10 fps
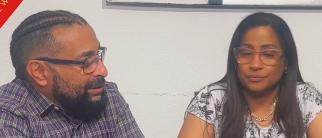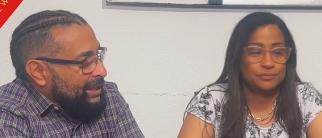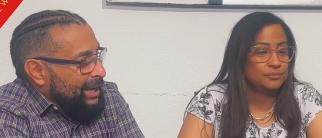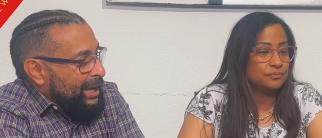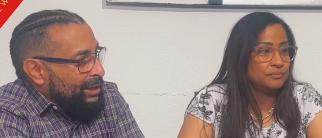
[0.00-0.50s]

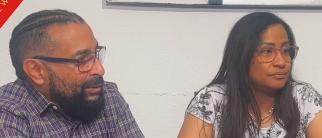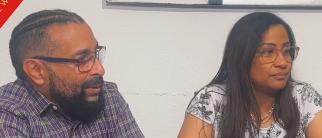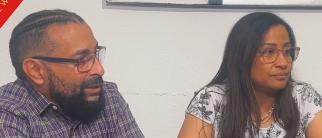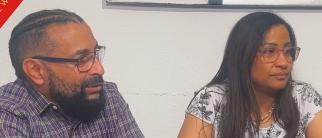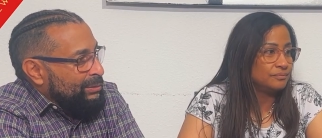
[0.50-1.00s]
Speaker 1: I, I don't
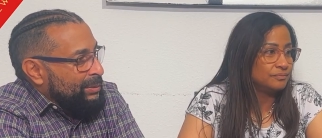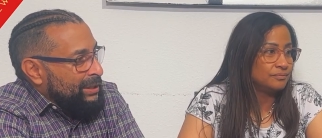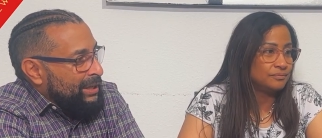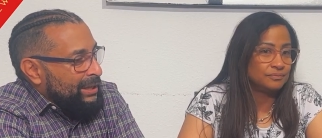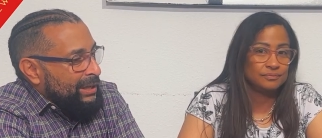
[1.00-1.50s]
want to
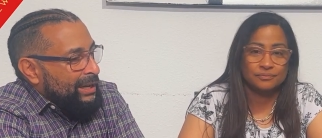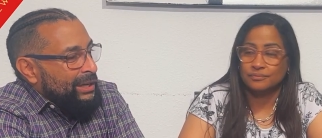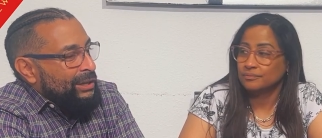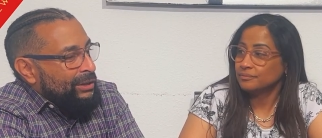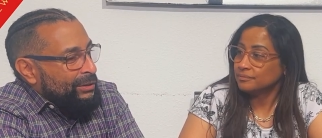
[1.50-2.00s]
be a,
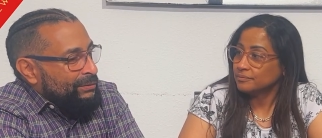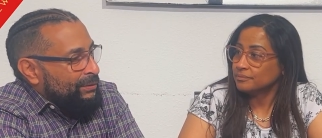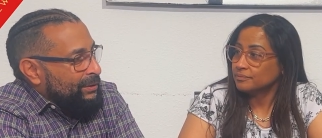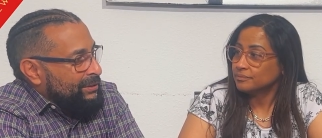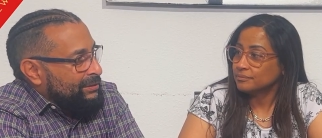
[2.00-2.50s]
another
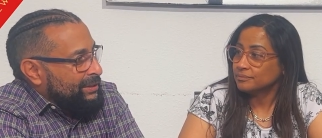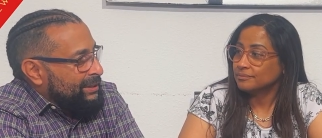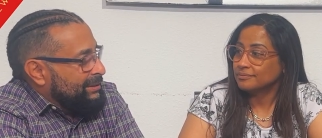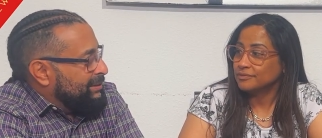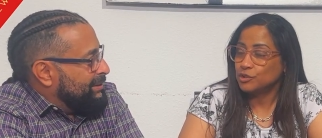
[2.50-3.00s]

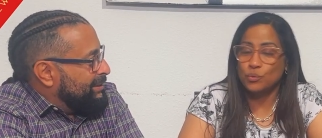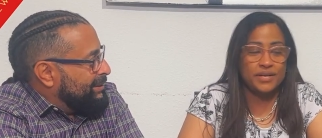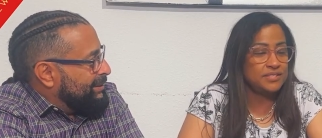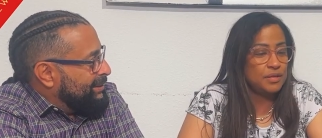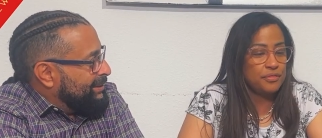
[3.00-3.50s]
46.
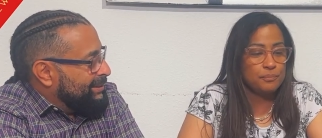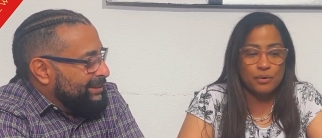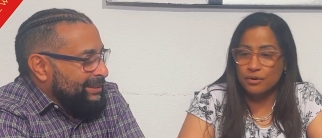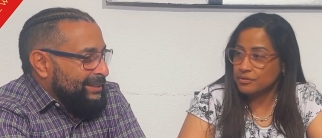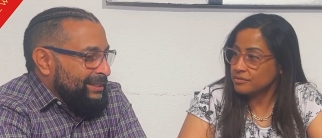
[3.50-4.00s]
Speaker 2: 20,000
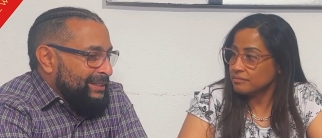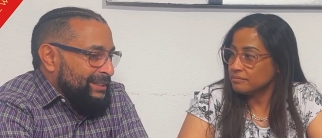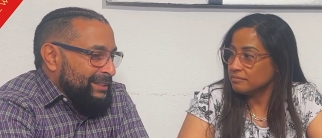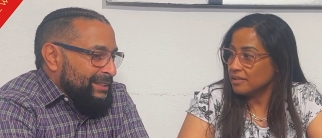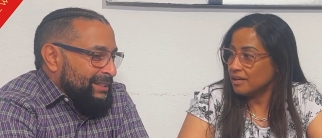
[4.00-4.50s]
bottles.
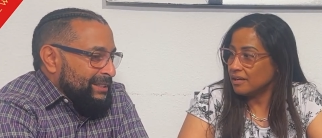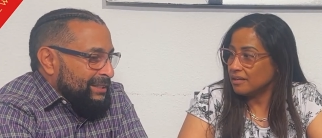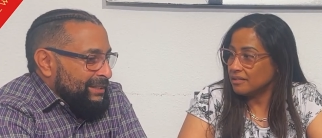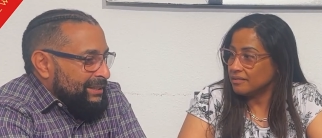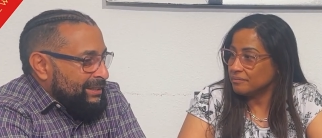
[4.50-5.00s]

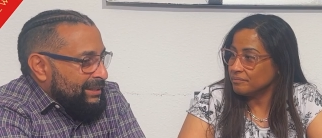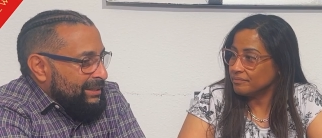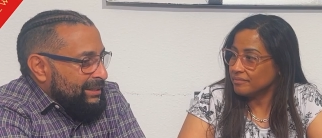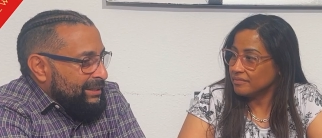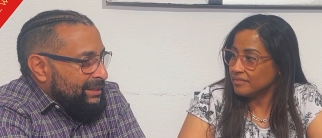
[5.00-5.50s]
Um,
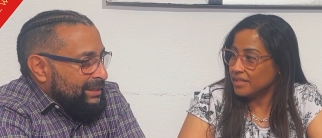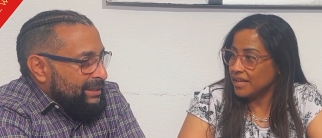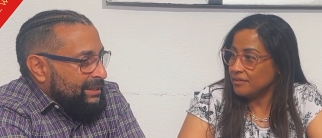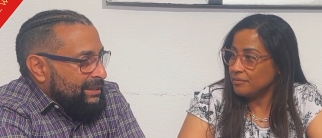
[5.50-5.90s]
they yeah,